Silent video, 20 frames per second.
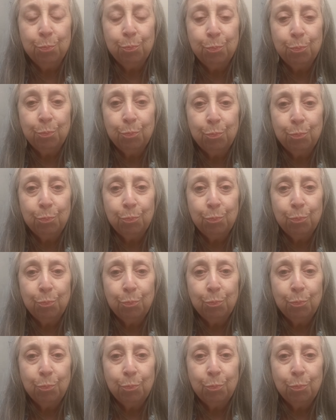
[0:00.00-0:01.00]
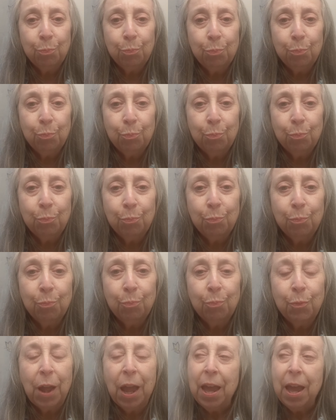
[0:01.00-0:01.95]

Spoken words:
Nothing is said.